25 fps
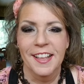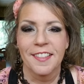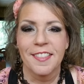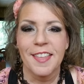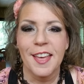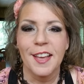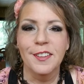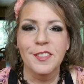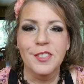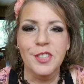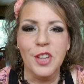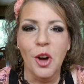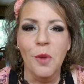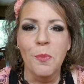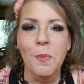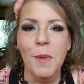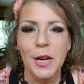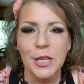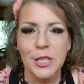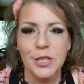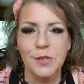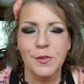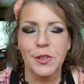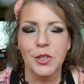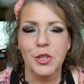Thanks so
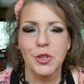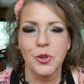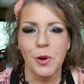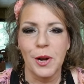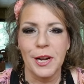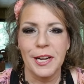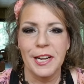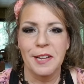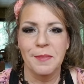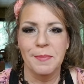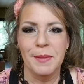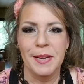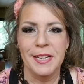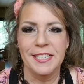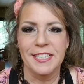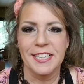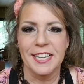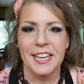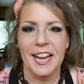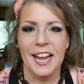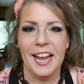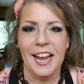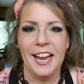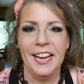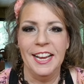much for joining me
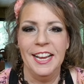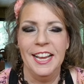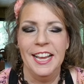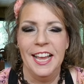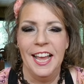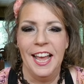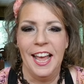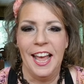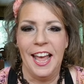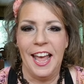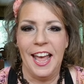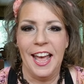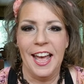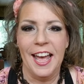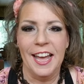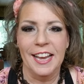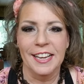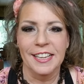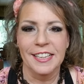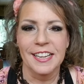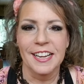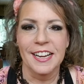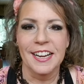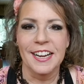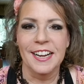today,
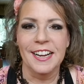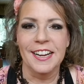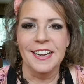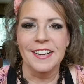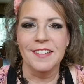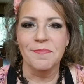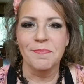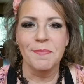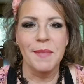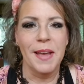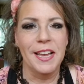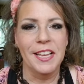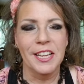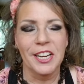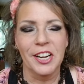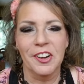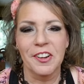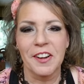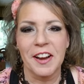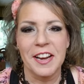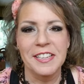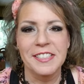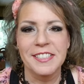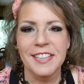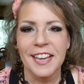and make it a
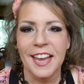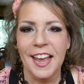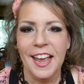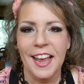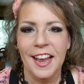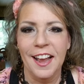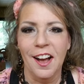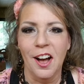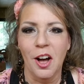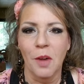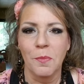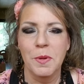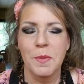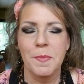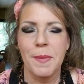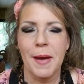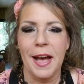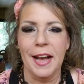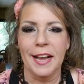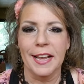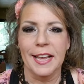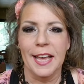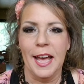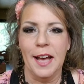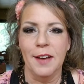great day. I'll be
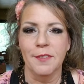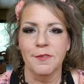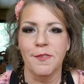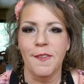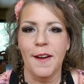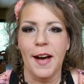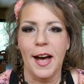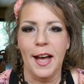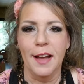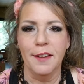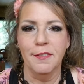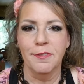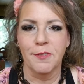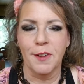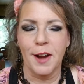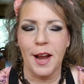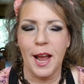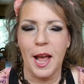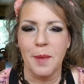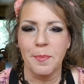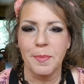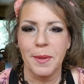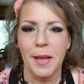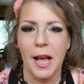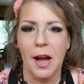back at 5 for
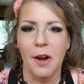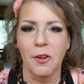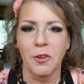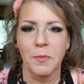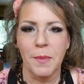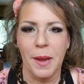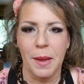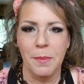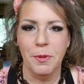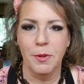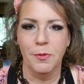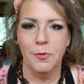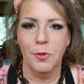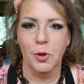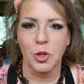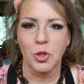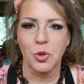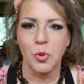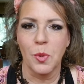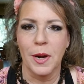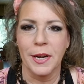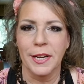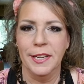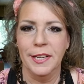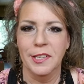happy hour, maybe
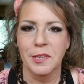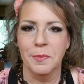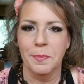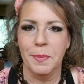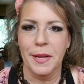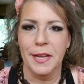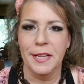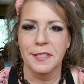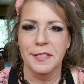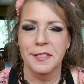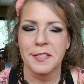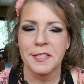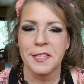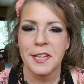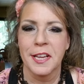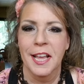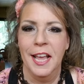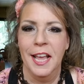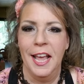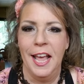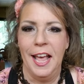4:20, depends.